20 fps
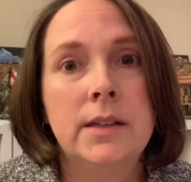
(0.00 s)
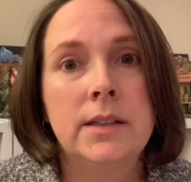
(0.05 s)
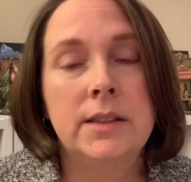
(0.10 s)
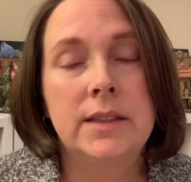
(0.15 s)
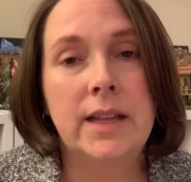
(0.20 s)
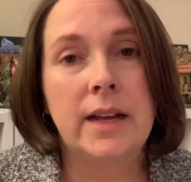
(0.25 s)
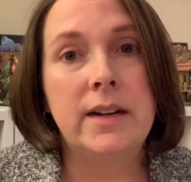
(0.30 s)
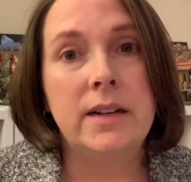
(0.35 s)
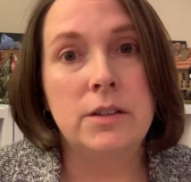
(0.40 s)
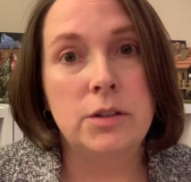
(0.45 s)

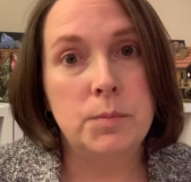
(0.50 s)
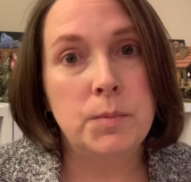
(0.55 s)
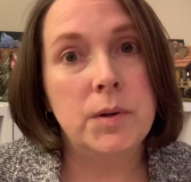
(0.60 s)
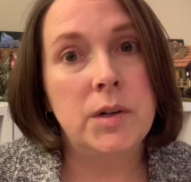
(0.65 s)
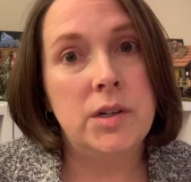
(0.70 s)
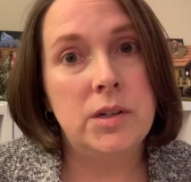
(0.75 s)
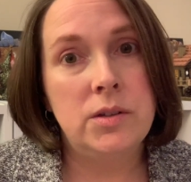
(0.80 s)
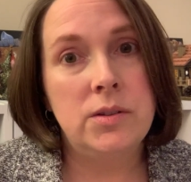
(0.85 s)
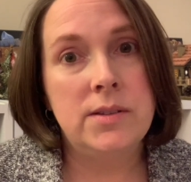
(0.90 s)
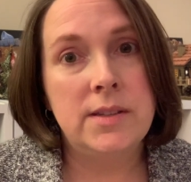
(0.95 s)
that is
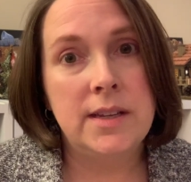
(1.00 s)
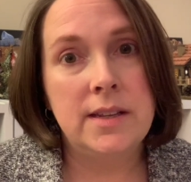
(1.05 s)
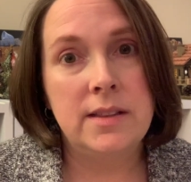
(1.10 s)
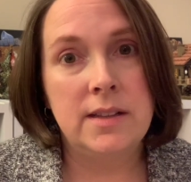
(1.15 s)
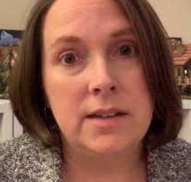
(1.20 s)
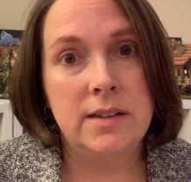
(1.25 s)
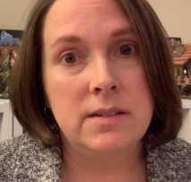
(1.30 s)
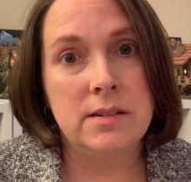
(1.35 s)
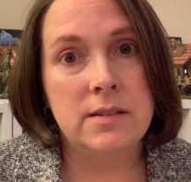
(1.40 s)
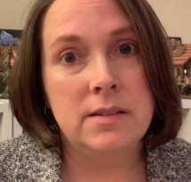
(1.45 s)
producing
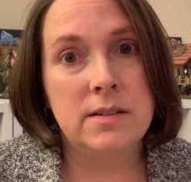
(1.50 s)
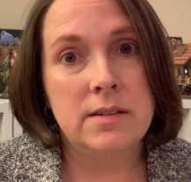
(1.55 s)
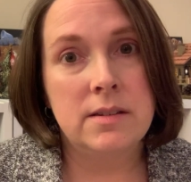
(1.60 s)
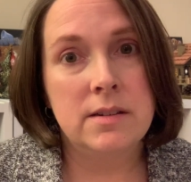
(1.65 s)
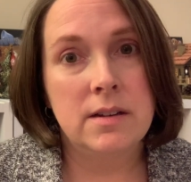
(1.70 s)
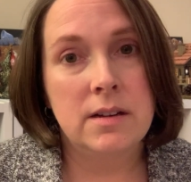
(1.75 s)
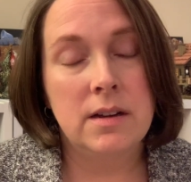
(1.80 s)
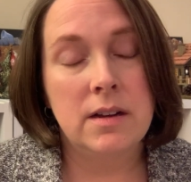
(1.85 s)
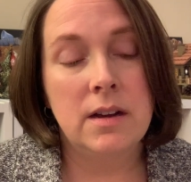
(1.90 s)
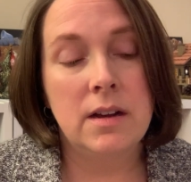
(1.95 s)
this,
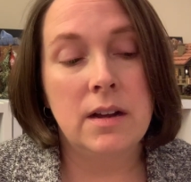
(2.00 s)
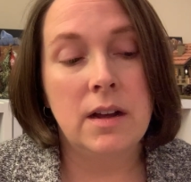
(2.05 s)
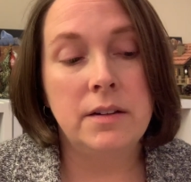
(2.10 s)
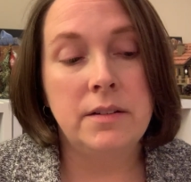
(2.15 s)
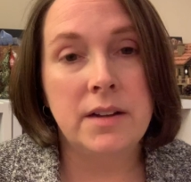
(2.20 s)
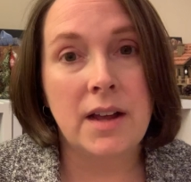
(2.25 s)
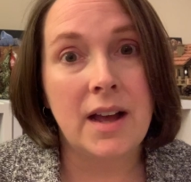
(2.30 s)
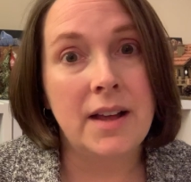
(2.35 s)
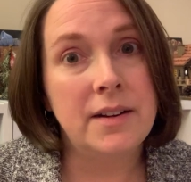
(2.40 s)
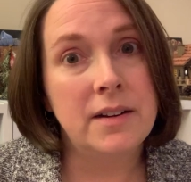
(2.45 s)

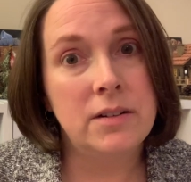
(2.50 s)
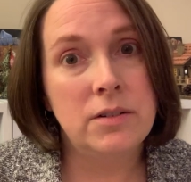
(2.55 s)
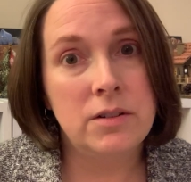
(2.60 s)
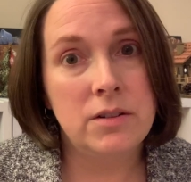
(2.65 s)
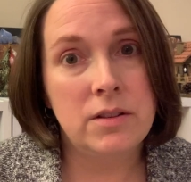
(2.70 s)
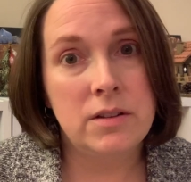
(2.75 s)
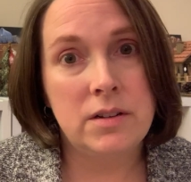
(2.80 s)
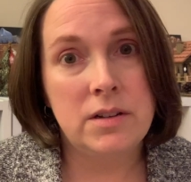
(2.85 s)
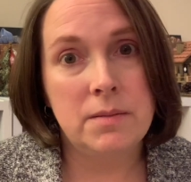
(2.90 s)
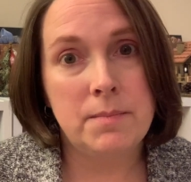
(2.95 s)
not under
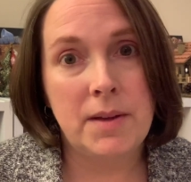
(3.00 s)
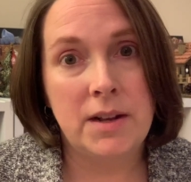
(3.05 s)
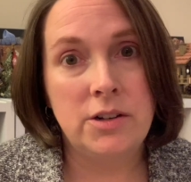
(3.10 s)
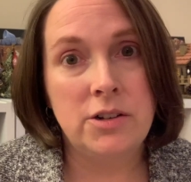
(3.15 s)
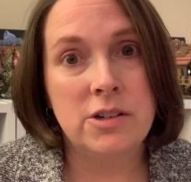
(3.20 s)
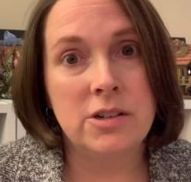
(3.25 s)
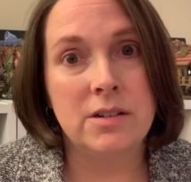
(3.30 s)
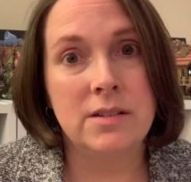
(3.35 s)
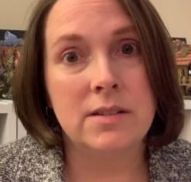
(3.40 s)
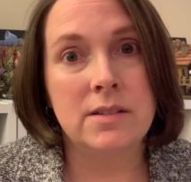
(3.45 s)
the
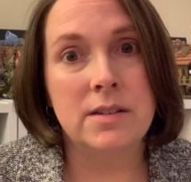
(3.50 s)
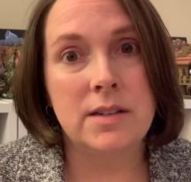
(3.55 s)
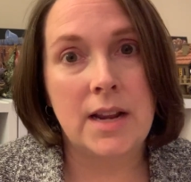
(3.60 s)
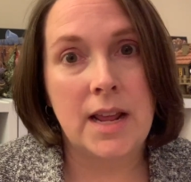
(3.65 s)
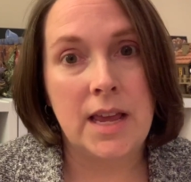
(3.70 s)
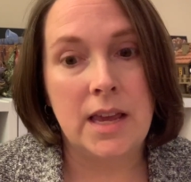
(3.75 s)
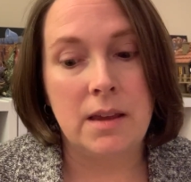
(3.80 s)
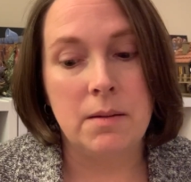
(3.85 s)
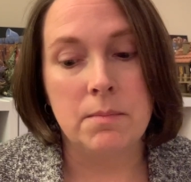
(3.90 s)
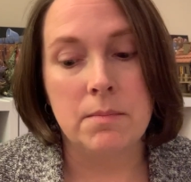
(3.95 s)
Dimensions
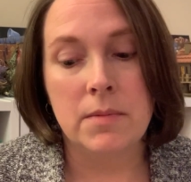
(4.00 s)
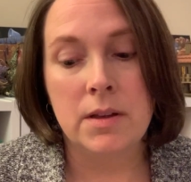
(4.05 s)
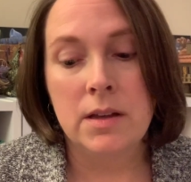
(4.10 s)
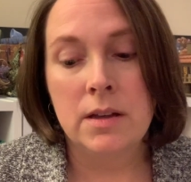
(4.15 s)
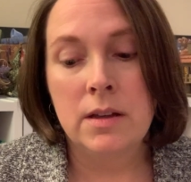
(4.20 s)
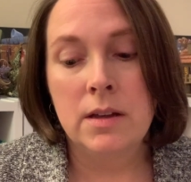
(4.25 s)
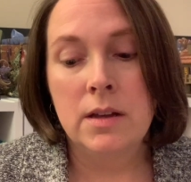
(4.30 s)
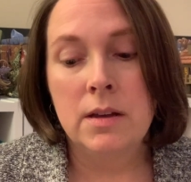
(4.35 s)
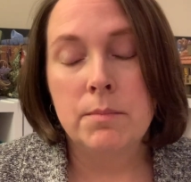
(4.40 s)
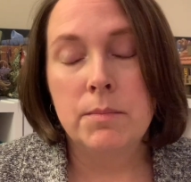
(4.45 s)
name,
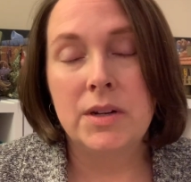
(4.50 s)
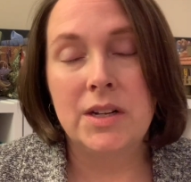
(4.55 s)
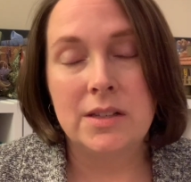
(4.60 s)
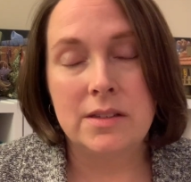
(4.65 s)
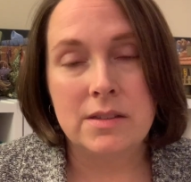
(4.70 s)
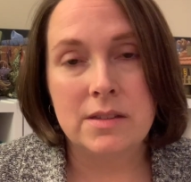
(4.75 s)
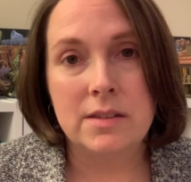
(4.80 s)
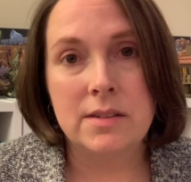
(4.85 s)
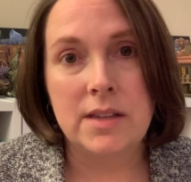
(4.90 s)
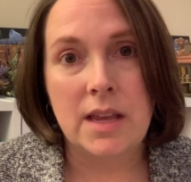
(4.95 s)
but it's
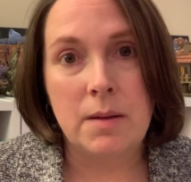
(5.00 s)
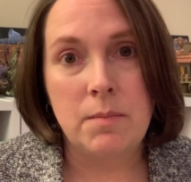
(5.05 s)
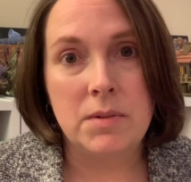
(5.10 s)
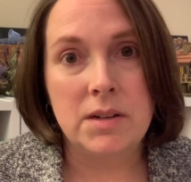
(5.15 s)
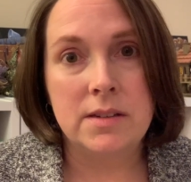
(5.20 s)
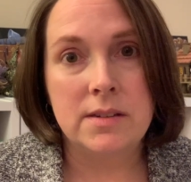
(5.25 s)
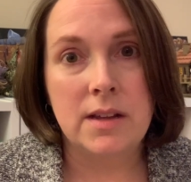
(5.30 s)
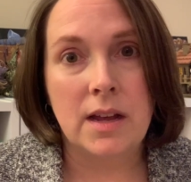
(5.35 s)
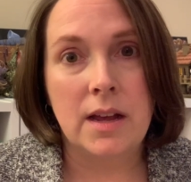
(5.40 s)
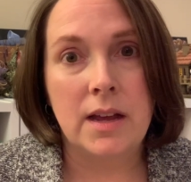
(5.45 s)
the same
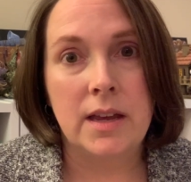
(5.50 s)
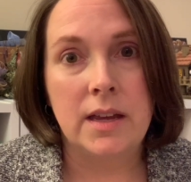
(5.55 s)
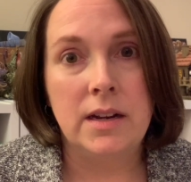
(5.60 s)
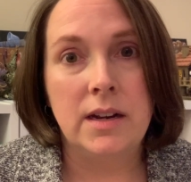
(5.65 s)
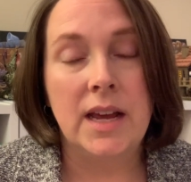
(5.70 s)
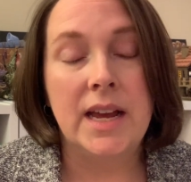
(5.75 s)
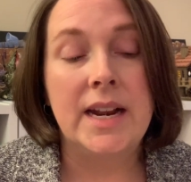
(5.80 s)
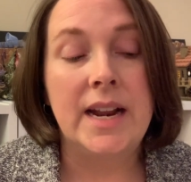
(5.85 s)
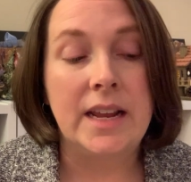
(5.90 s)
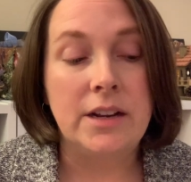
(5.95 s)
design.
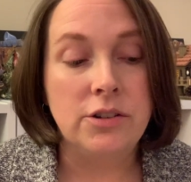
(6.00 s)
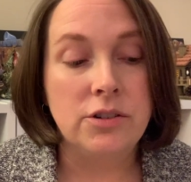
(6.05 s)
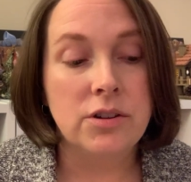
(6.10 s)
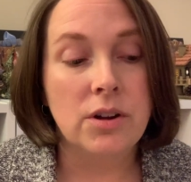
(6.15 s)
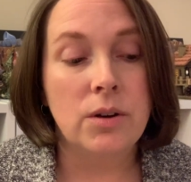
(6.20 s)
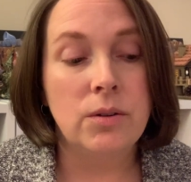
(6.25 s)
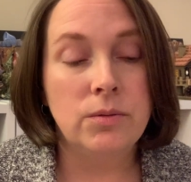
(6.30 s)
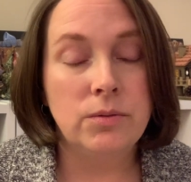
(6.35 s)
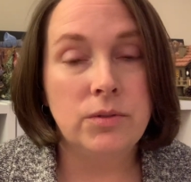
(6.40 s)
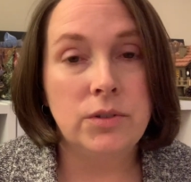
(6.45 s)
And I
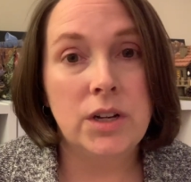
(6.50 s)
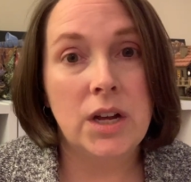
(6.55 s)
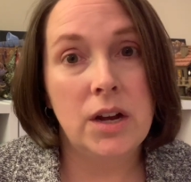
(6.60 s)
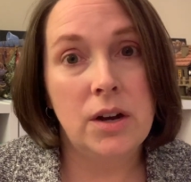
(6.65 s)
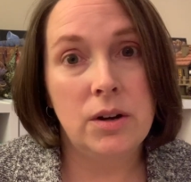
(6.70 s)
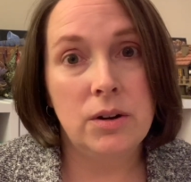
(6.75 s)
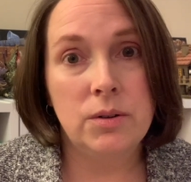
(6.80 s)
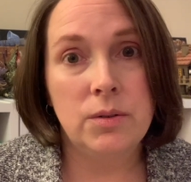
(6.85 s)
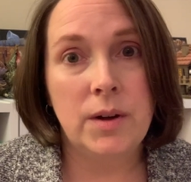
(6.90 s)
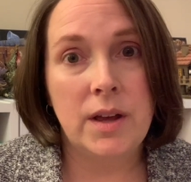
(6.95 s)
don't
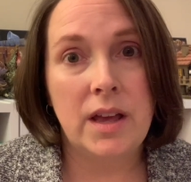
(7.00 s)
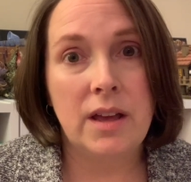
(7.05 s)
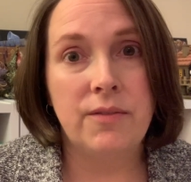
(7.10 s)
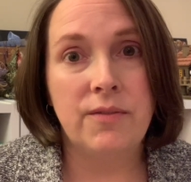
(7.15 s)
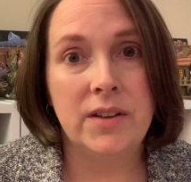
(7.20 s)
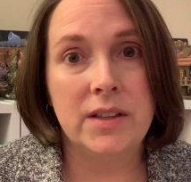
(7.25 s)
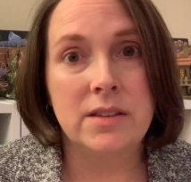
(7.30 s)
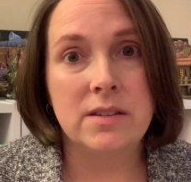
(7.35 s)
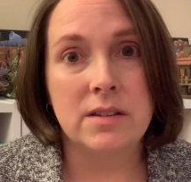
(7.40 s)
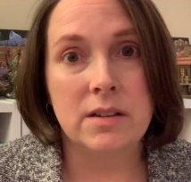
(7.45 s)
know if
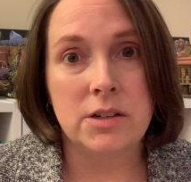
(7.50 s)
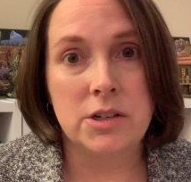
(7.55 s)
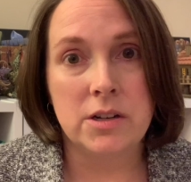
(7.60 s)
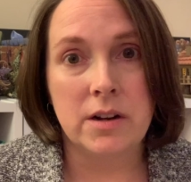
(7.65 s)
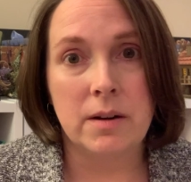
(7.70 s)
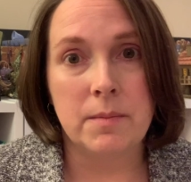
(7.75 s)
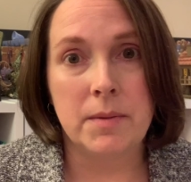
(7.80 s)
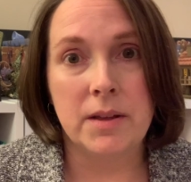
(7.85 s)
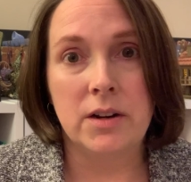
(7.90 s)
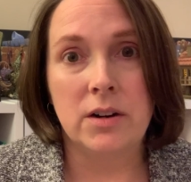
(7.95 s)
it's
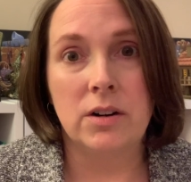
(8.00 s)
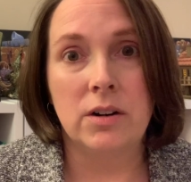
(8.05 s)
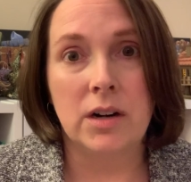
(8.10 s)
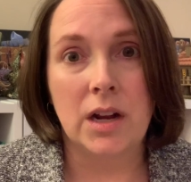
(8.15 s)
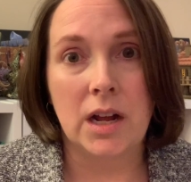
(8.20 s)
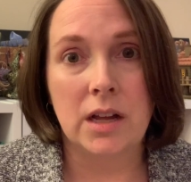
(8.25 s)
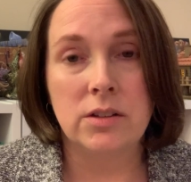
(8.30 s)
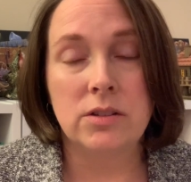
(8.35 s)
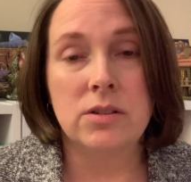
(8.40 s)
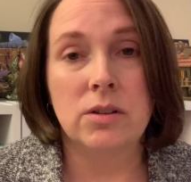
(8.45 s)
legitimate or
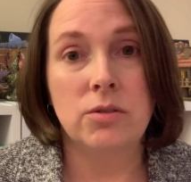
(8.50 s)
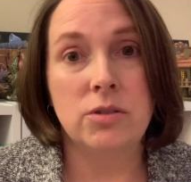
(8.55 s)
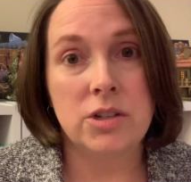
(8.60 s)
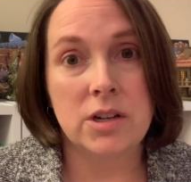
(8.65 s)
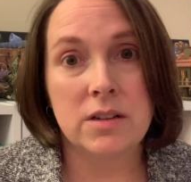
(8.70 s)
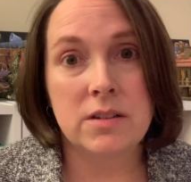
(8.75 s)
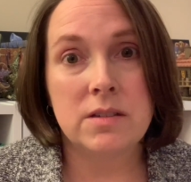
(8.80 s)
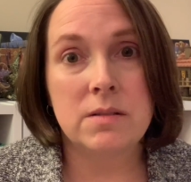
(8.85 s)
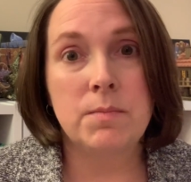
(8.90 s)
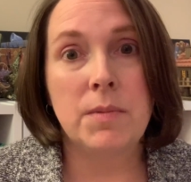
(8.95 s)
not. So
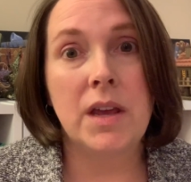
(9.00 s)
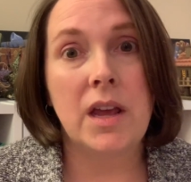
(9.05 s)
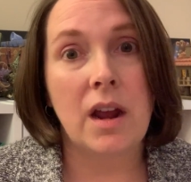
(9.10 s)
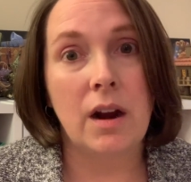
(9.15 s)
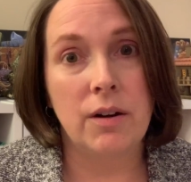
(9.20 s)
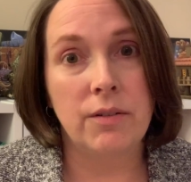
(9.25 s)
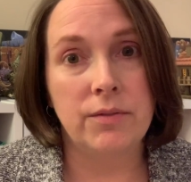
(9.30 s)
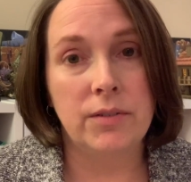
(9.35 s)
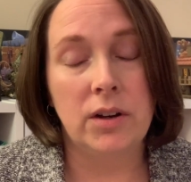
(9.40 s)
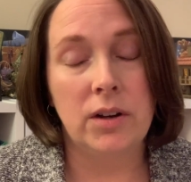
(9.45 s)
just be
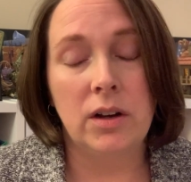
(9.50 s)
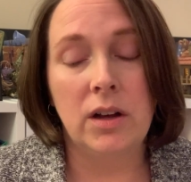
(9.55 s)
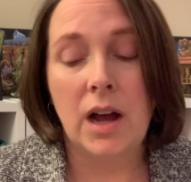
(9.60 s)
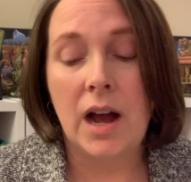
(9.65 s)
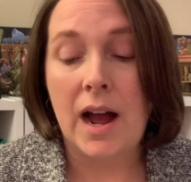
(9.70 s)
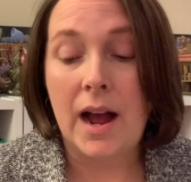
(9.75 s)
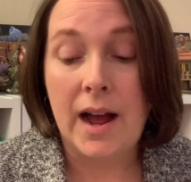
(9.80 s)
careful.